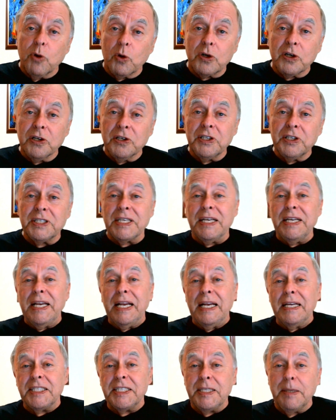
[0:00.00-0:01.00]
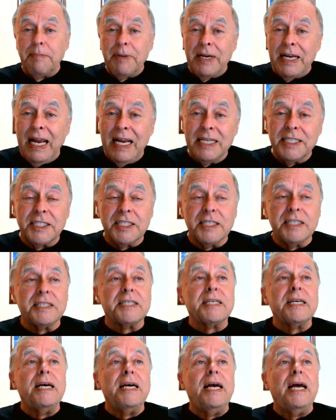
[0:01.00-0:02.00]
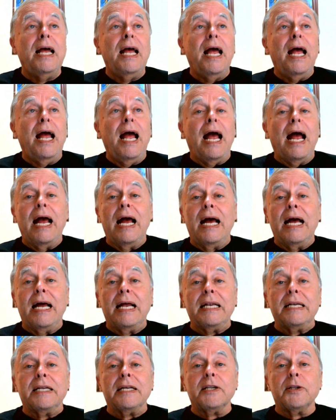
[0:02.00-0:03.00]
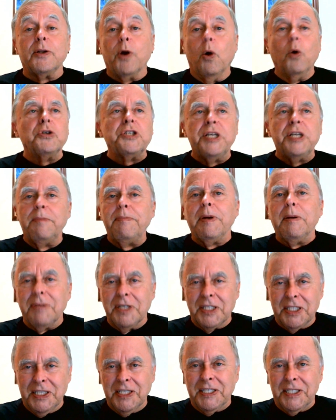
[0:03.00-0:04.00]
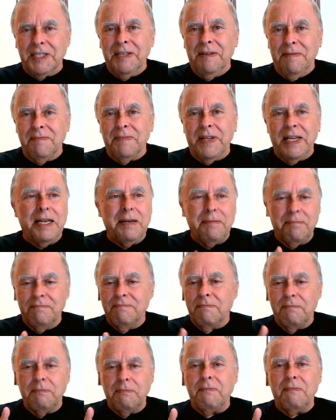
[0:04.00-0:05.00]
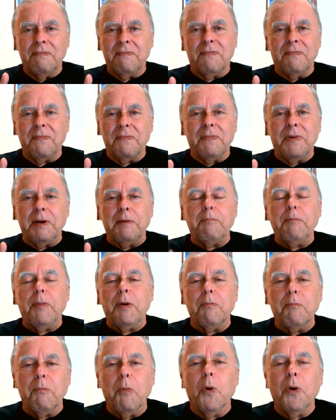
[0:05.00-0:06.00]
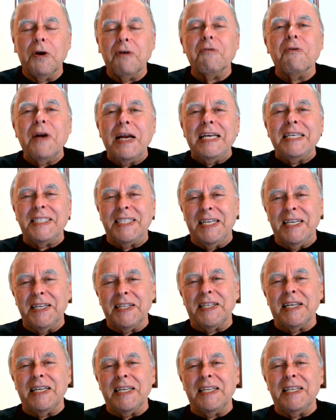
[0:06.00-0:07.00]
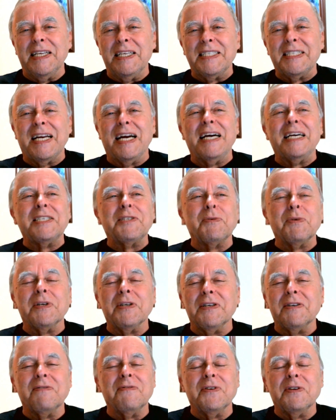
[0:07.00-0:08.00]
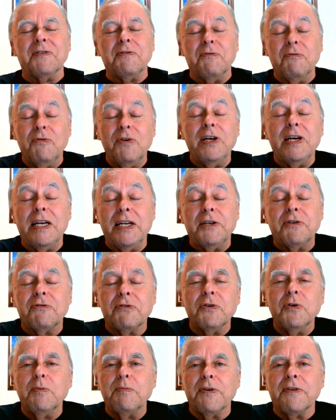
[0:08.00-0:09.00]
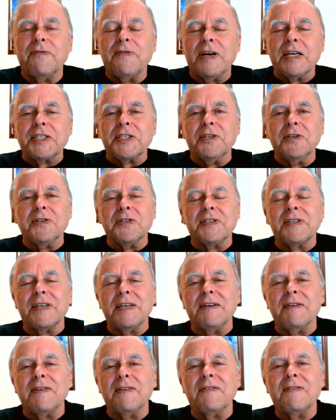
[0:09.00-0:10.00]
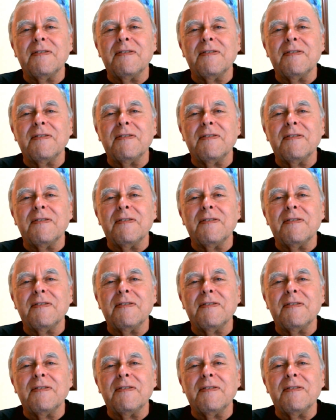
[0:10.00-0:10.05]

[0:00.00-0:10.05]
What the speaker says: brokers and shipping agents, and the whole shipping business. They'd been born and raised in it. These guys were really true professionals